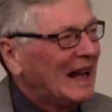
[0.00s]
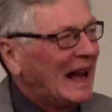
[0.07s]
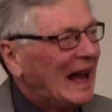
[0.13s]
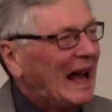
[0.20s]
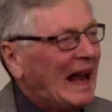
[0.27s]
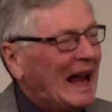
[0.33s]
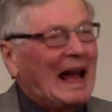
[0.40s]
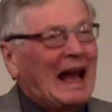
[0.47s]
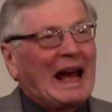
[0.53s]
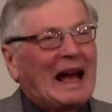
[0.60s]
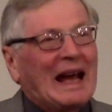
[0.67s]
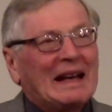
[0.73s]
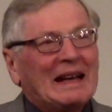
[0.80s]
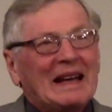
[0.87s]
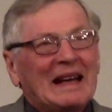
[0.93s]

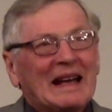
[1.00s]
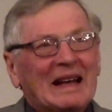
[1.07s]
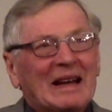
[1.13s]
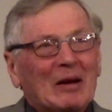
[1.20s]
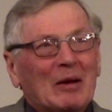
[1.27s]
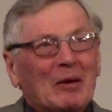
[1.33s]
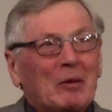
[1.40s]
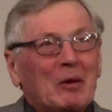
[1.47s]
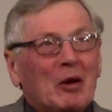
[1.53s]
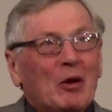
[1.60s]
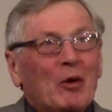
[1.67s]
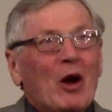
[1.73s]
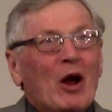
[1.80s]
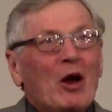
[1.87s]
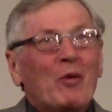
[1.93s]
And
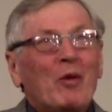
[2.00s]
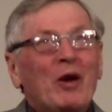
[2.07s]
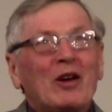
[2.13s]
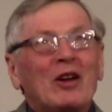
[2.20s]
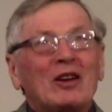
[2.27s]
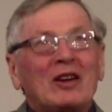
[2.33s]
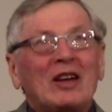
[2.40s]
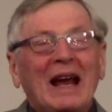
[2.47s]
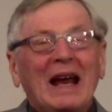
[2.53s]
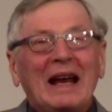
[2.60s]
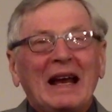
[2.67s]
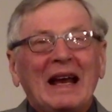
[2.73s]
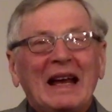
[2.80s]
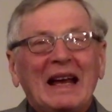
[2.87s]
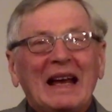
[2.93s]
we could
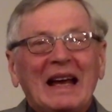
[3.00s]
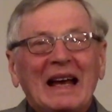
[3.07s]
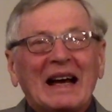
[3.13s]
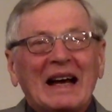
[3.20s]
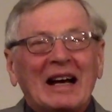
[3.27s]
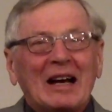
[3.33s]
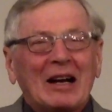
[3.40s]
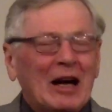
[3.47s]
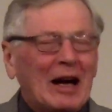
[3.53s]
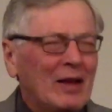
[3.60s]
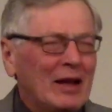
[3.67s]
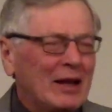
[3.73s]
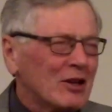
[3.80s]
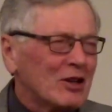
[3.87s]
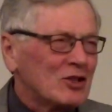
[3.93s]
take, I
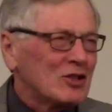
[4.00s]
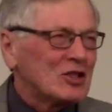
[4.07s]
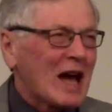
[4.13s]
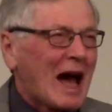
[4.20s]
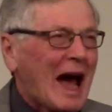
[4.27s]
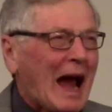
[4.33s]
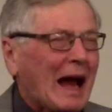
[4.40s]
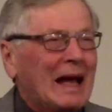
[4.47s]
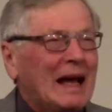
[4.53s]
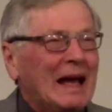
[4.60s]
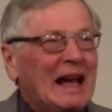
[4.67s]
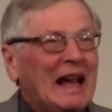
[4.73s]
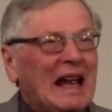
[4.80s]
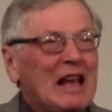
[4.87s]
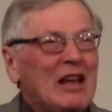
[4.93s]
think it was Zach,
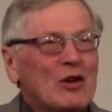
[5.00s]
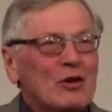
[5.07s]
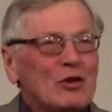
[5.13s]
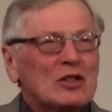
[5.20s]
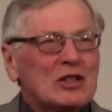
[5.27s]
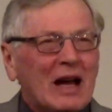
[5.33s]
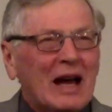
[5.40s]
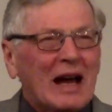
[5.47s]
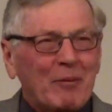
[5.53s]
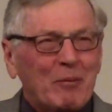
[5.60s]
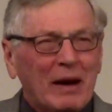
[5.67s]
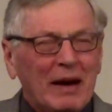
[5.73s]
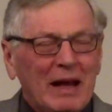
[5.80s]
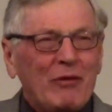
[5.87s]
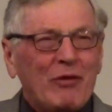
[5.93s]
he used, I
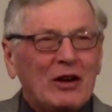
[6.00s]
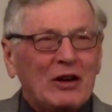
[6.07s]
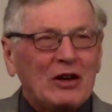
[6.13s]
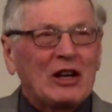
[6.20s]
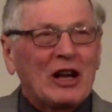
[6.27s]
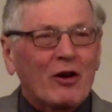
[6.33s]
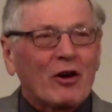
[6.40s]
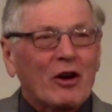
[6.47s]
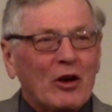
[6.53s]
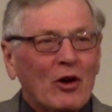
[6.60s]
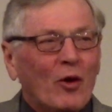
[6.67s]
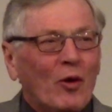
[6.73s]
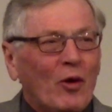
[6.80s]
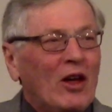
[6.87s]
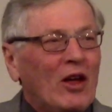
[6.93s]
believe,
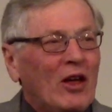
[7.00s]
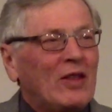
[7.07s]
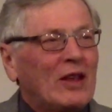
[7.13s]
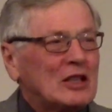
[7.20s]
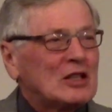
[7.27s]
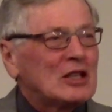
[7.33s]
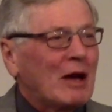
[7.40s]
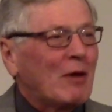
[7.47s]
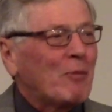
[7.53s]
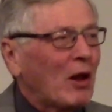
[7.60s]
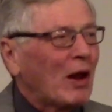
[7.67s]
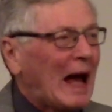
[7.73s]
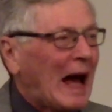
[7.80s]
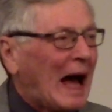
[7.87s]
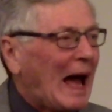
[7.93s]
Ontario. The
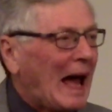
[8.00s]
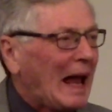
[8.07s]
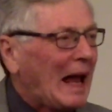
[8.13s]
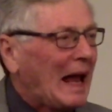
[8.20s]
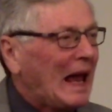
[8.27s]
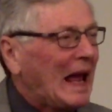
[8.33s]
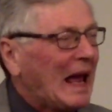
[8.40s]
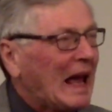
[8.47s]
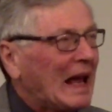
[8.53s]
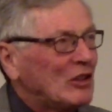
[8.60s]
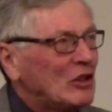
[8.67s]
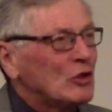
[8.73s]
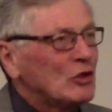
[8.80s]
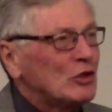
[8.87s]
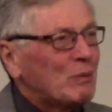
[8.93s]
example I had
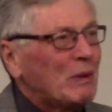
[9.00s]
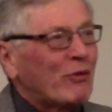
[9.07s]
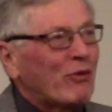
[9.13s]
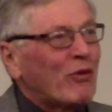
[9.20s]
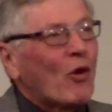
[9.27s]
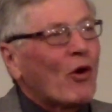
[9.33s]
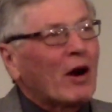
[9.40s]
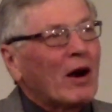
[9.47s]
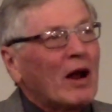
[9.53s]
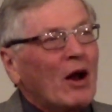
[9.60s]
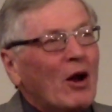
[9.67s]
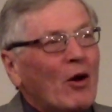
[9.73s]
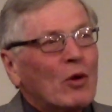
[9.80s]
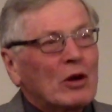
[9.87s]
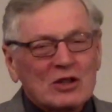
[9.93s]
used before
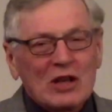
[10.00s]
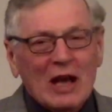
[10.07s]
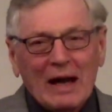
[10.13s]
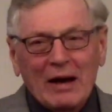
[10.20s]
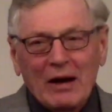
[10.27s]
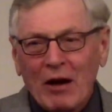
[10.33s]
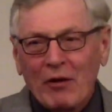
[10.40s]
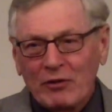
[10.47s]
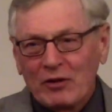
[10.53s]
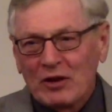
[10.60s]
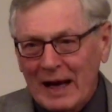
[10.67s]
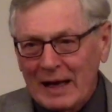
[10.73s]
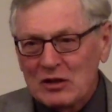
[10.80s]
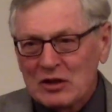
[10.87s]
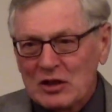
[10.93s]
was that of
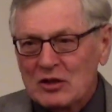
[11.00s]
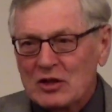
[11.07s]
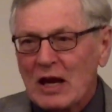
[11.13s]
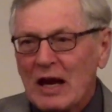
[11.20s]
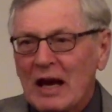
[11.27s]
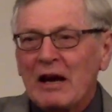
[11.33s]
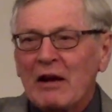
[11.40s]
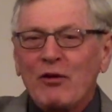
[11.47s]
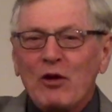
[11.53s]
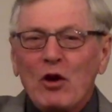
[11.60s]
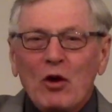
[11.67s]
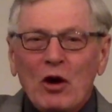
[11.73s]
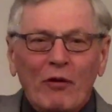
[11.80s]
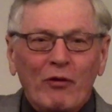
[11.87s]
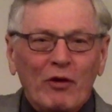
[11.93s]
Texas. And if you
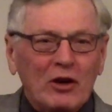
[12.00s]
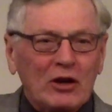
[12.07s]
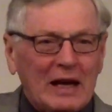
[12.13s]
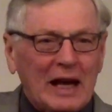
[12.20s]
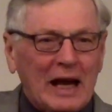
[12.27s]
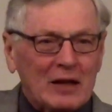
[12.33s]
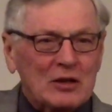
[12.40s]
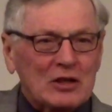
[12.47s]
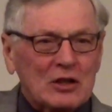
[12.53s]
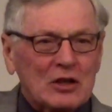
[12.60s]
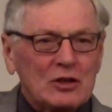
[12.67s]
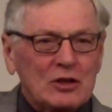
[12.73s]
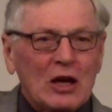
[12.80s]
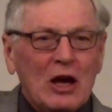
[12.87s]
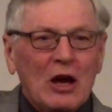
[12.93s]
covered
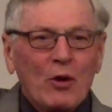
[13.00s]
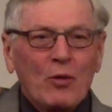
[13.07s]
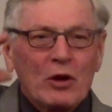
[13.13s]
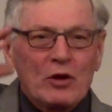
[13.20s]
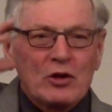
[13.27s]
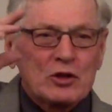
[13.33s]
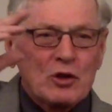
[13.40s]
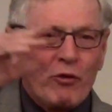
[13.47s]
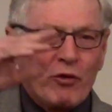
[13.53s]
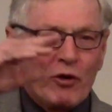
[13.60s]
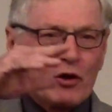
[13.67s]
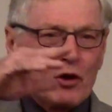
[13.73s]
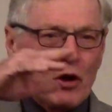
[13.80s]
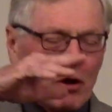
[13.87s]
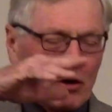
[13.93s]
Texas with silver
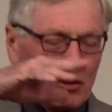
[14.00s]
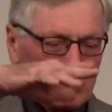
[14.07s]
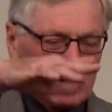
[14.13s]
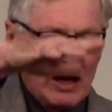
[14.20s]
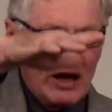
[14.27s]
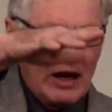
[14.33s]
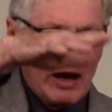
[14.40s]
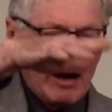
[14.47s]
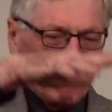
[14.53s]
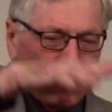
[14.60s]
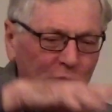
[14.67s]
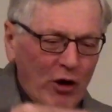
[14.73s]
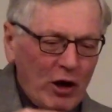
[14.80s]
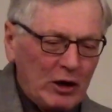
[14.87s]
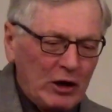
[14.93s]
dollars a
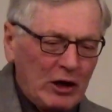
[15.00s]
foot